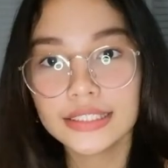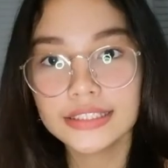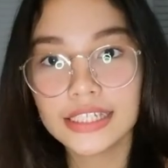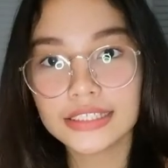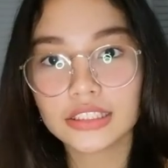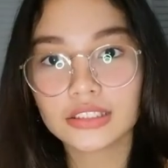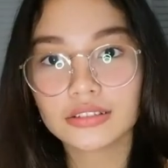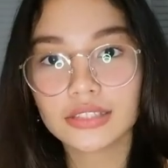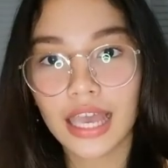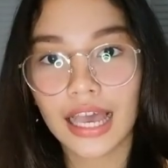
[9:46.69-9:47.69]
just
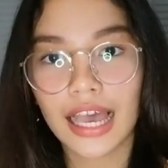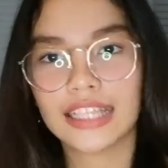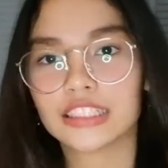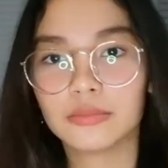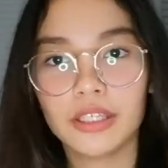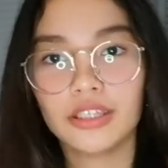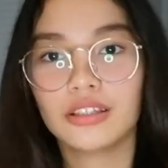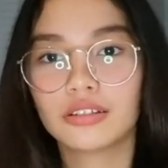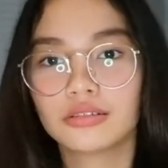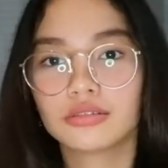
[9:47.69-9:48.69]
ask
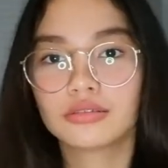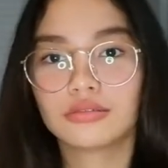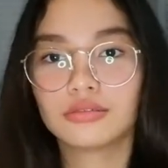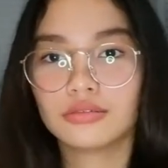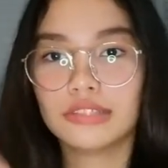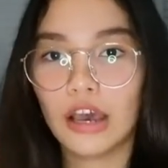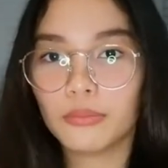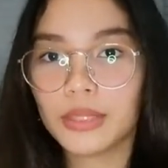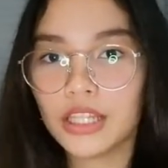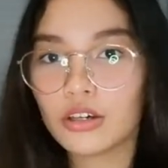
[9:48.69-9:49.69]
me
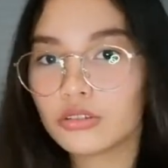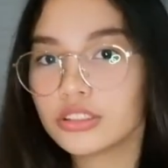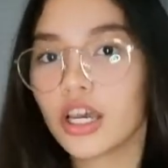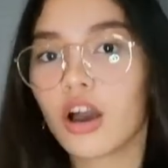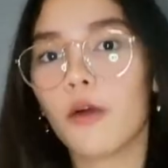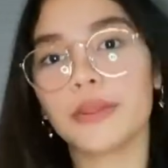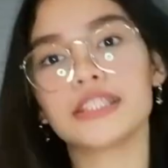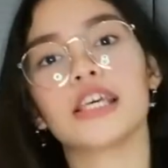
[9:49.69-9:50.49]
down below sa comment